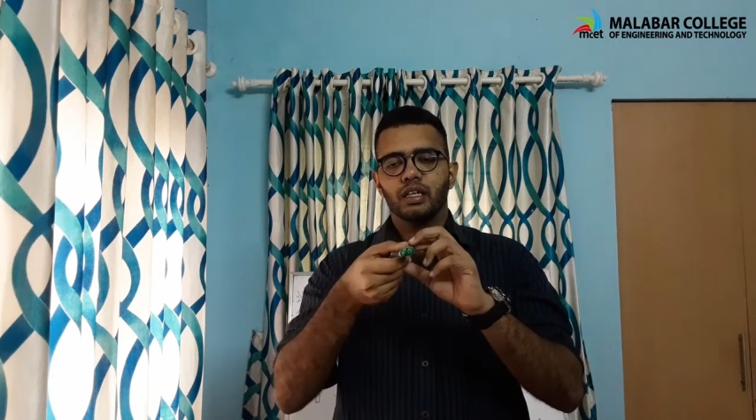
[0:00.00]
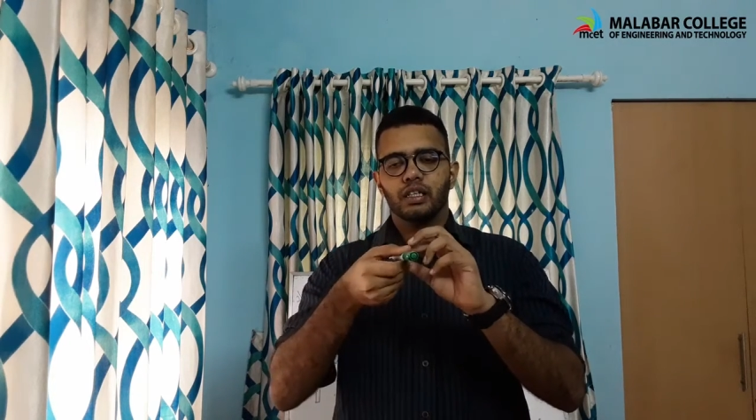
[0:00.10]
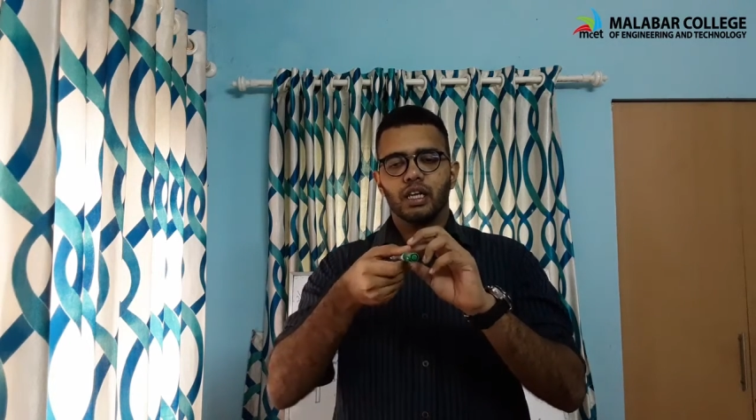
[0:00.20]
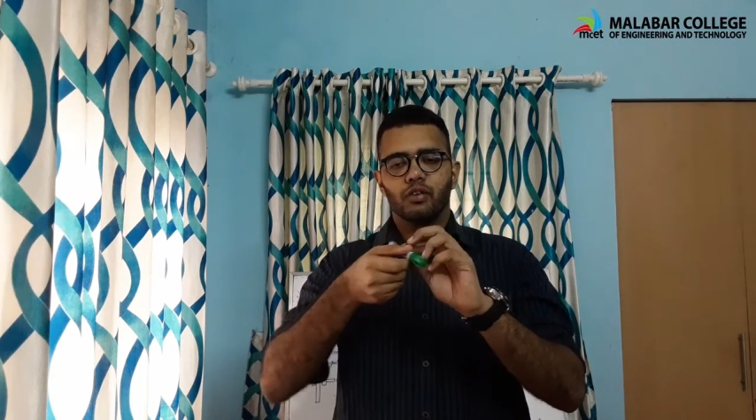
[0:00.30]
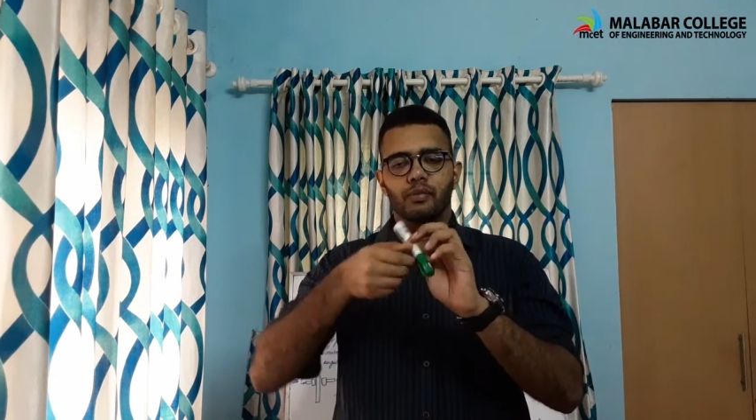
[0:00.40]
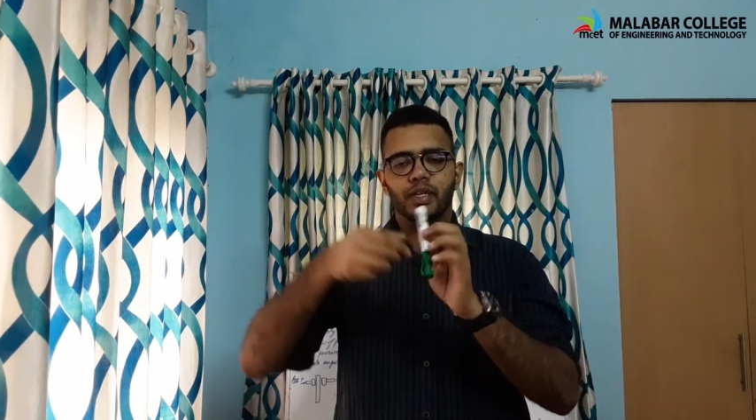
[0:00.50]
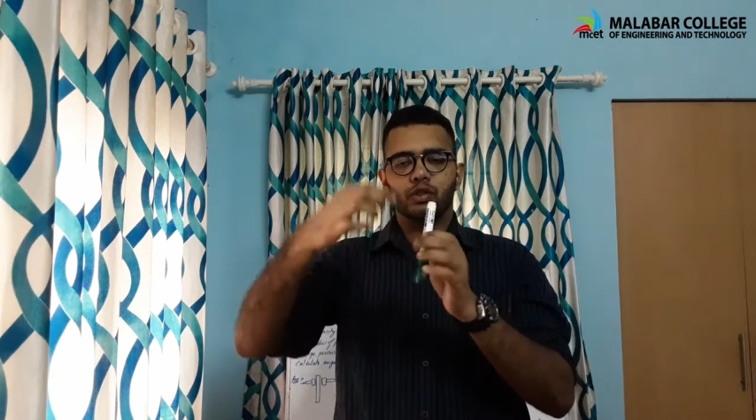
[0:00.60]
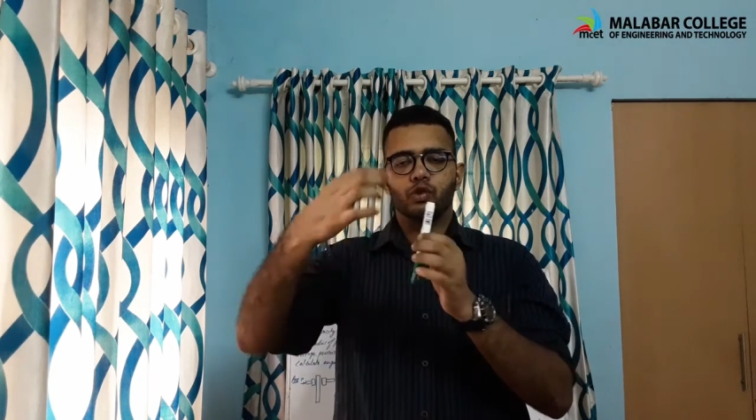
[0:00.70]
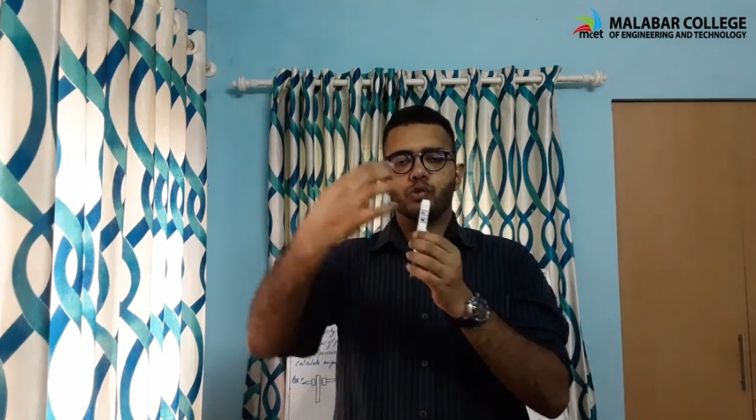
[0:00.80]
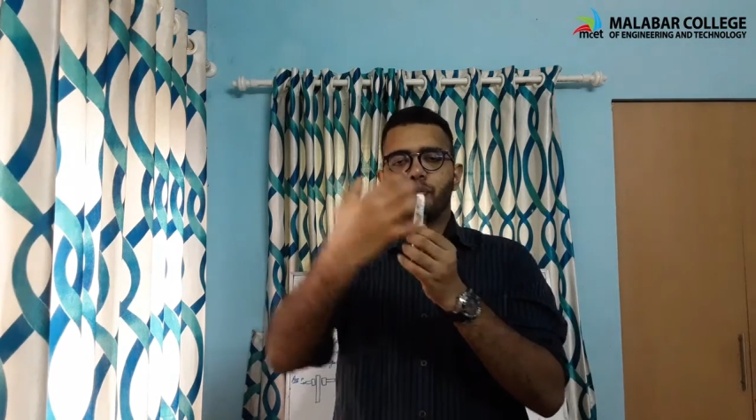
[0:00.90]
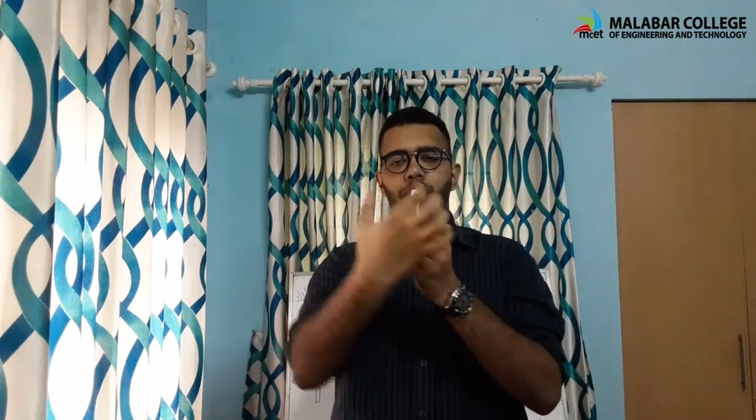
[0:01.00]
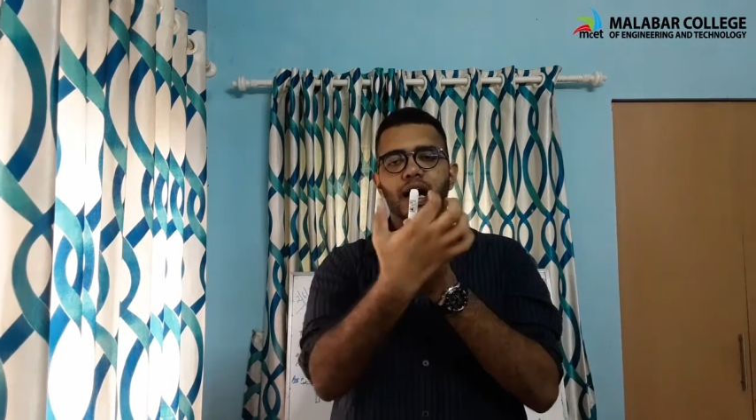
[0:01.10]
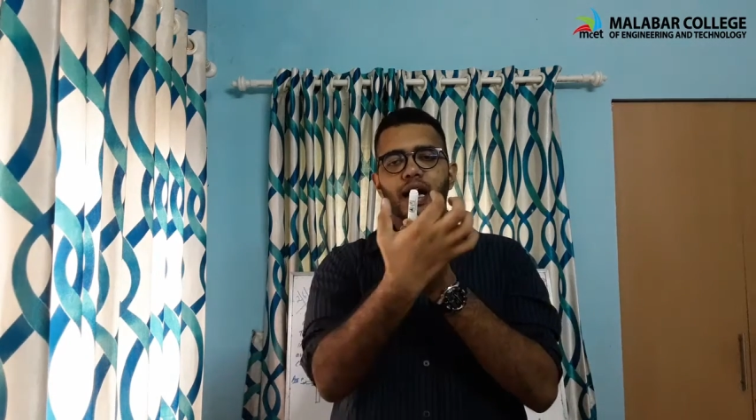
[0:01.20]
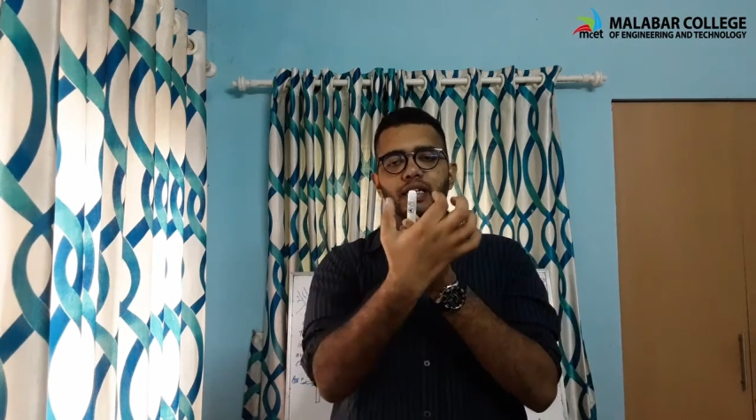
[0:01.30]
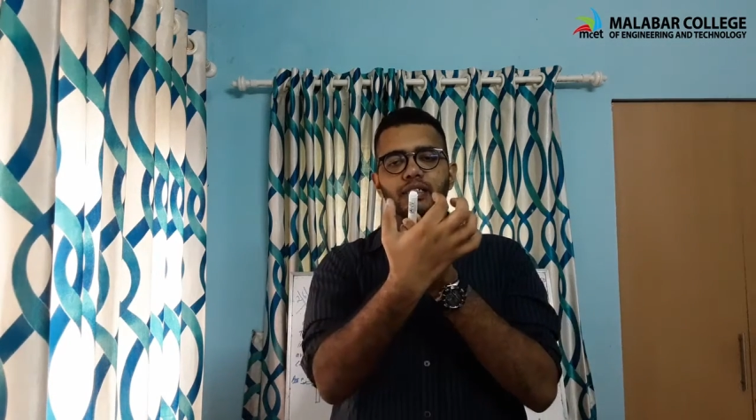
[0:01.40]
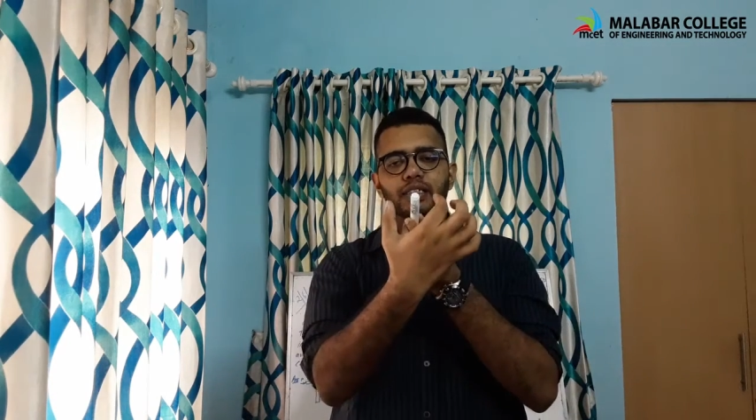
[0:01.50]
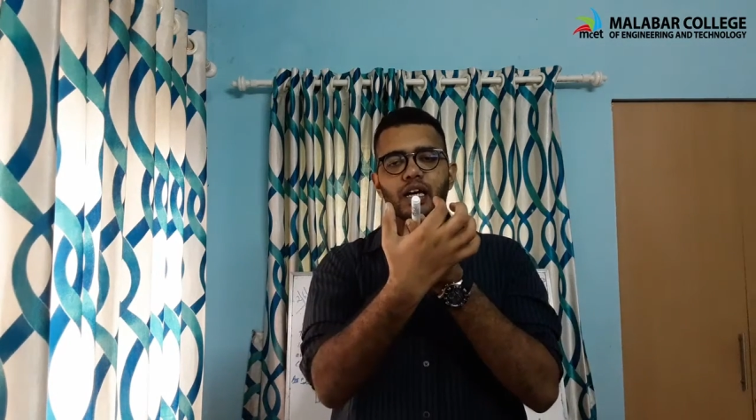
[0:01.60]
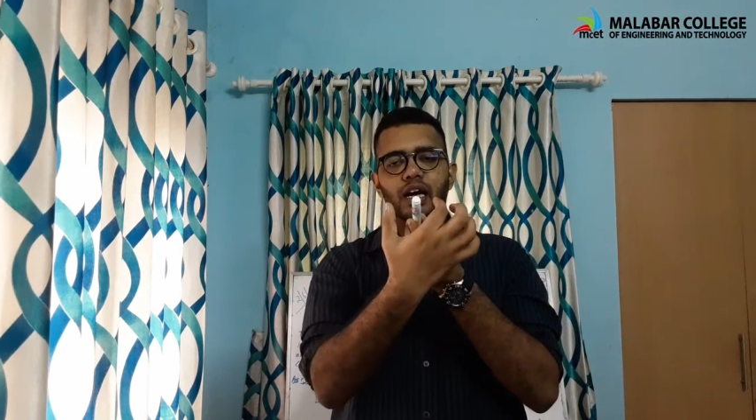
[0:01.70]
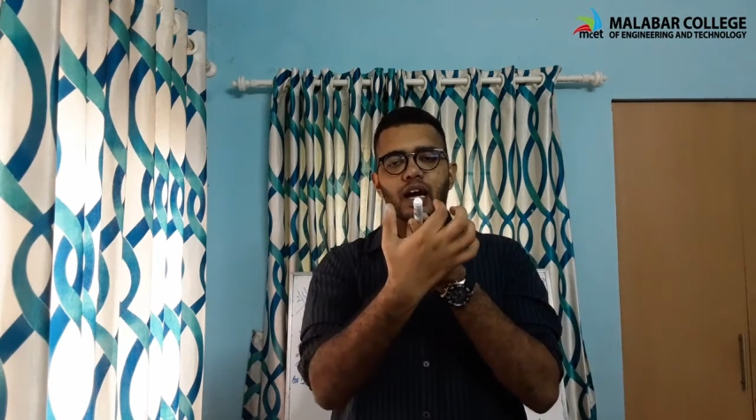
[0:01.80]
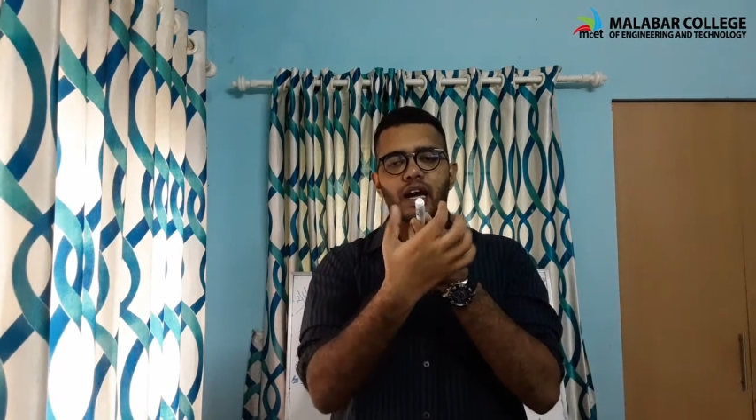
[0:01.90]
there will be two pads,
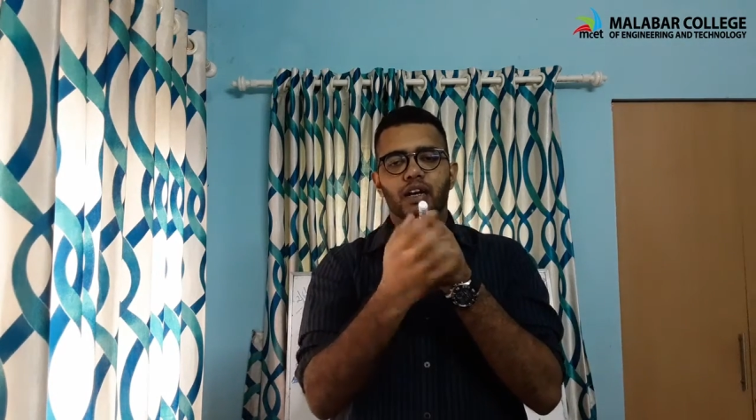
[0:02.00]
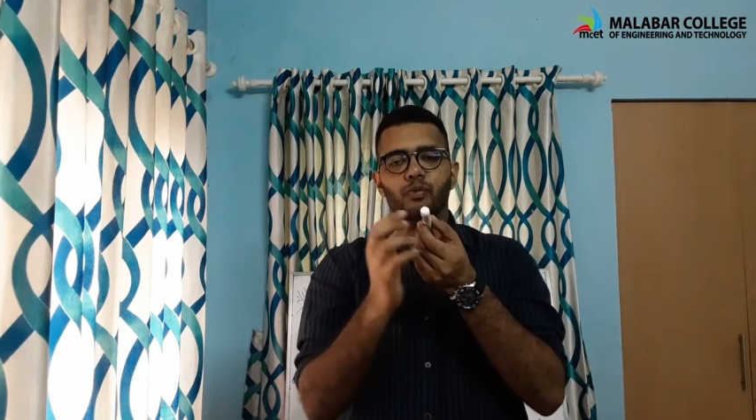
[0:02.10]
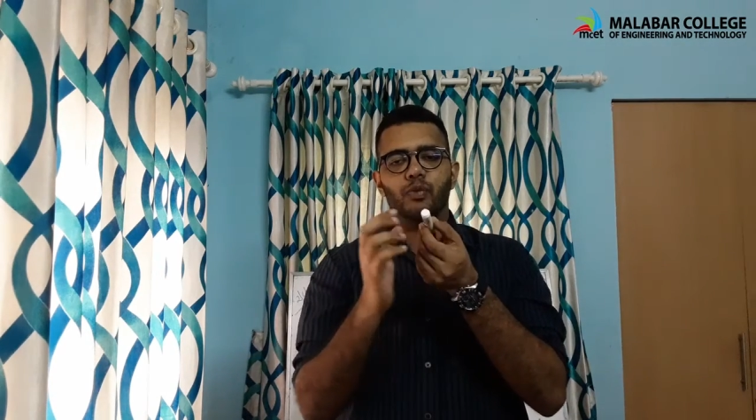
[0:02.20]
and